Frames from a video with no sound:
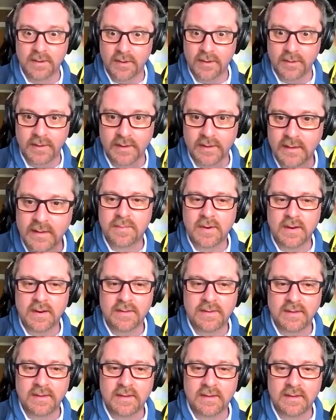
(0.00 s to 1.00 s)
blowing, but I
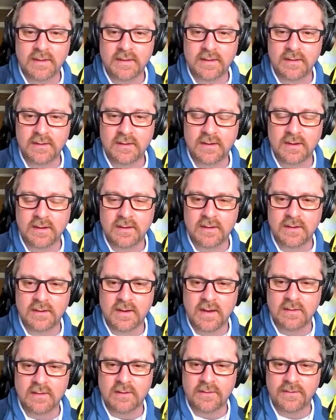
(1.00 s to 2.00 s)
think you you
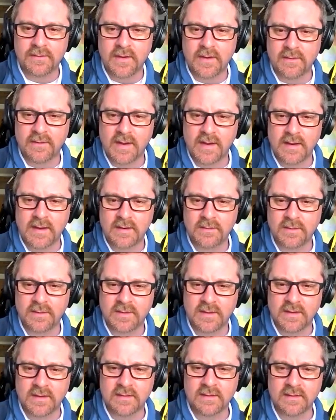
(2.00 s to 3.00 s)
guys will fit right in with
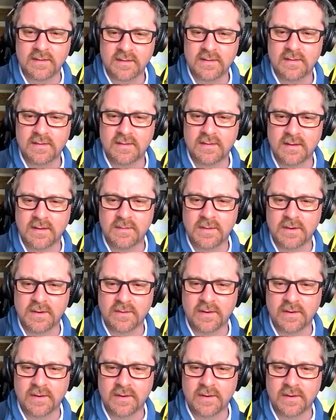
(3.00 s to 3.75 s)
this. This is going to be